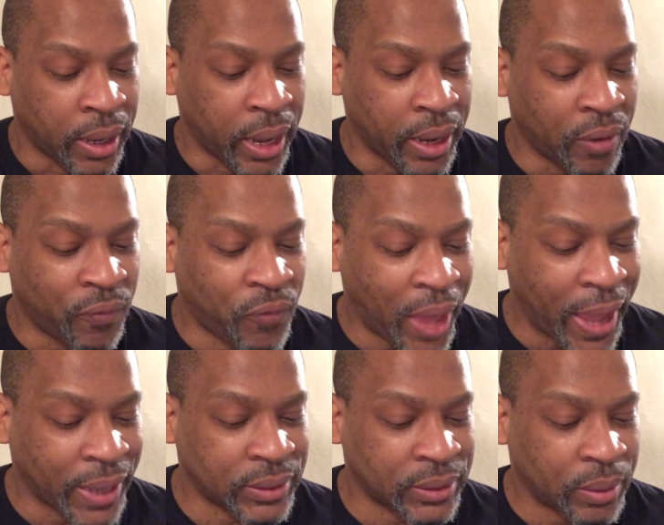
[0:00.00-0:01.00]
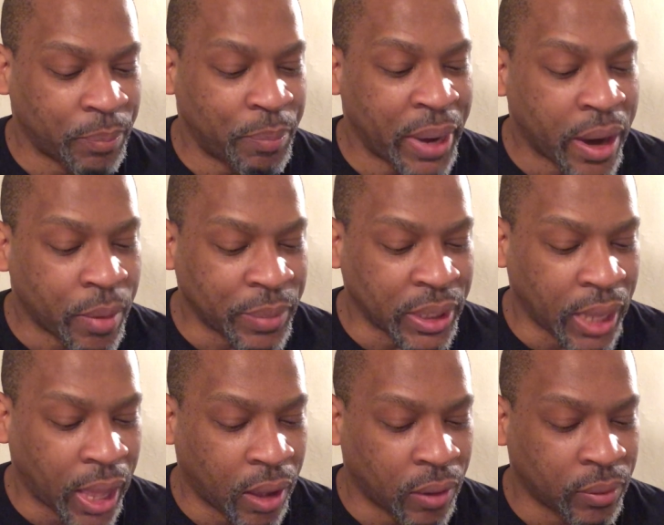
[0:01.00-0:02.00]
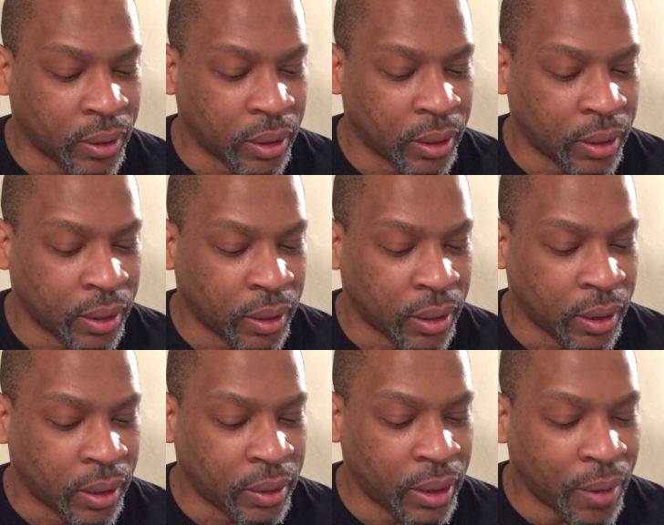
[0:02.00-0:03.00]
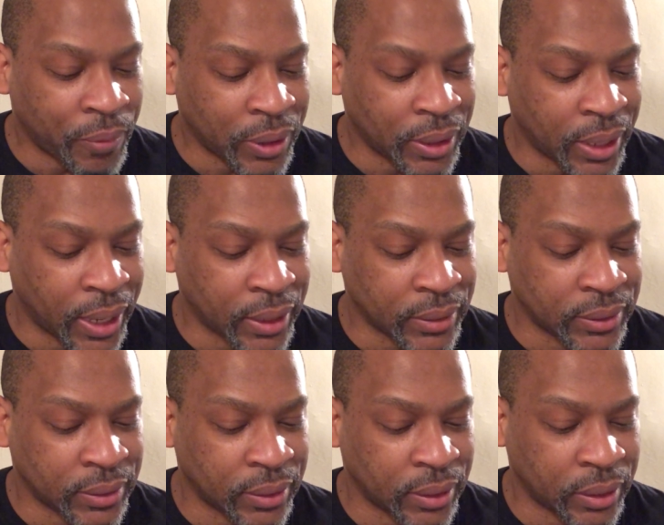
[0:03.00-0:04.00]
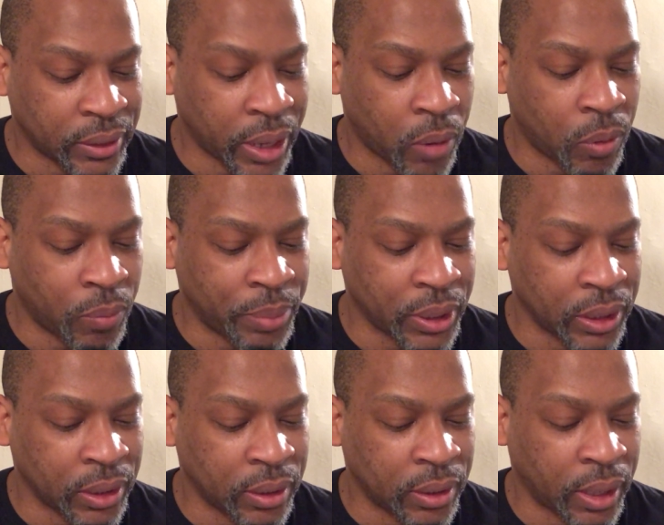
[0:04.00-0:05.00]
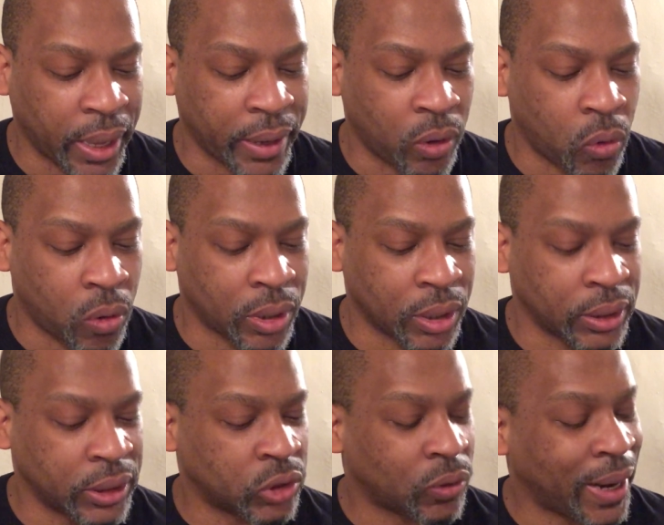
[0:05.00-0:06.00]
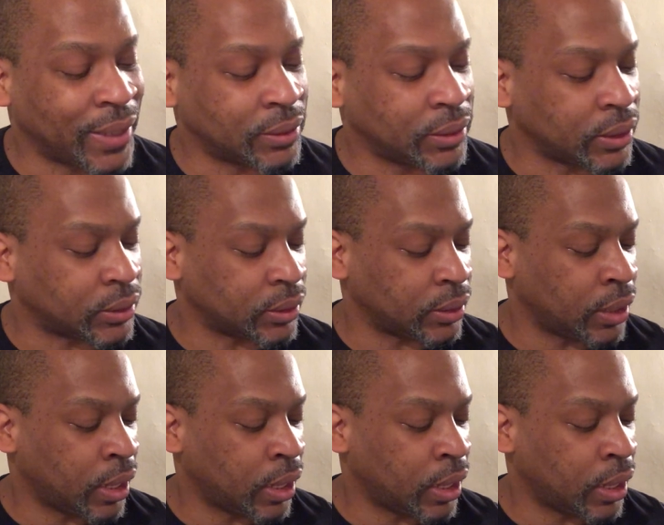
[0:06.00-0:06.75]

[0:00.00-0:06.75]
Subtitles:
and the facts bear me out, nevertheless, there will be an orderly transition."